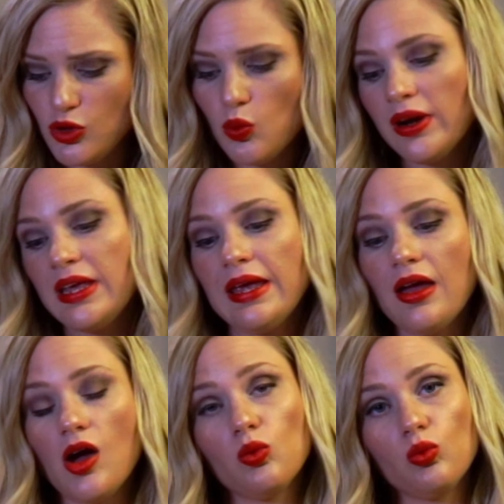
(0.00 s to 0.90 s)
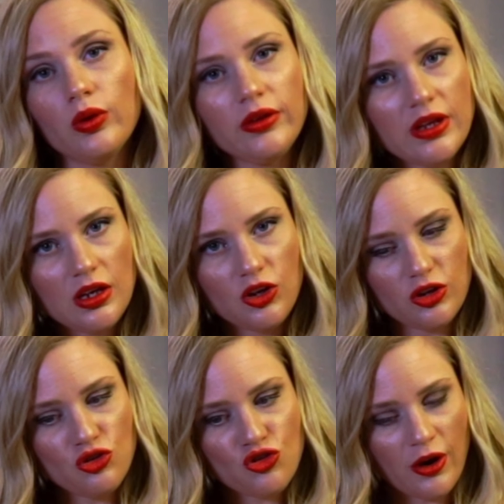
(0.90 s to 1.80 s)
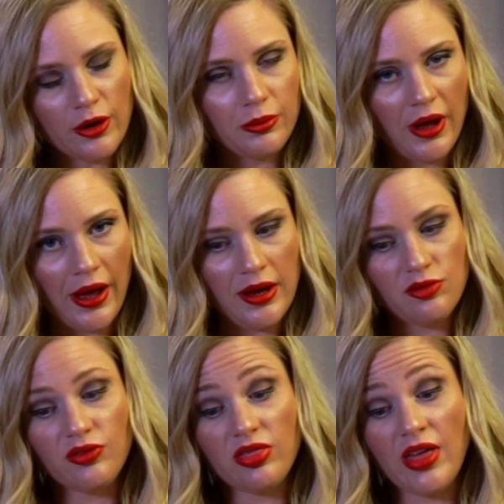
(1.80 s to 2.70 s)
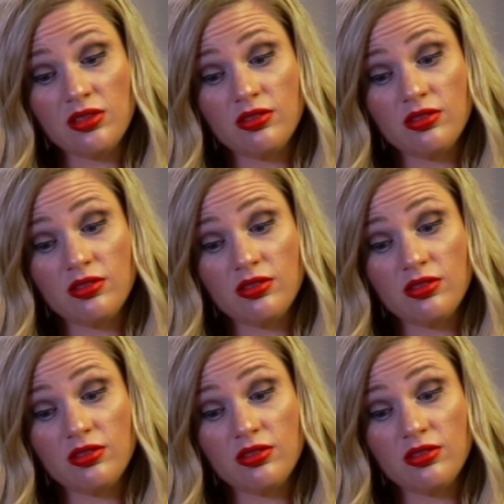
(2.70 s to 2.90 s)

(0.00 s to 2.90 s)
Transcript: you want to get a really good sharp knife that's